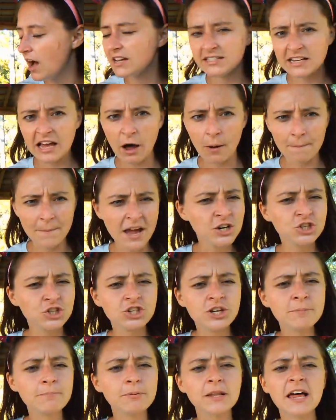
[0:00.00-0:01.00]
A
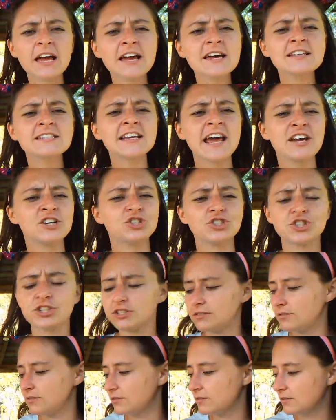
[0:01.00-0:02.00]
Dalmatian
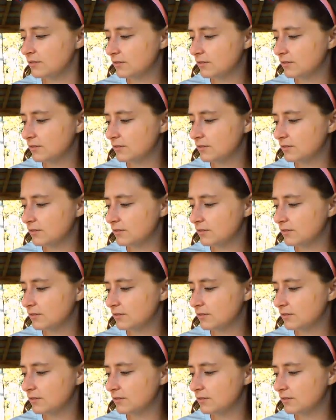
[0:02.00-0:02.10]
plantation.